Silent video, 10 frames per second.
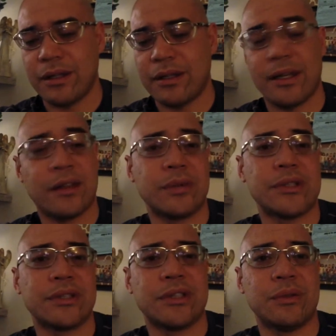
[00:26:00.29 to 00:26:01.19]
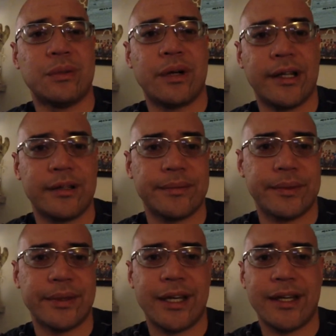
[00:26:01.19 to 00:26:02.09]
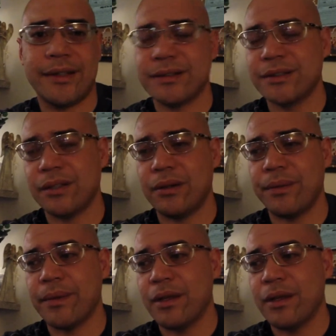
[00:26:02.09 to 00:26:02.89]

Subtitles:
get the results you want. Okay, so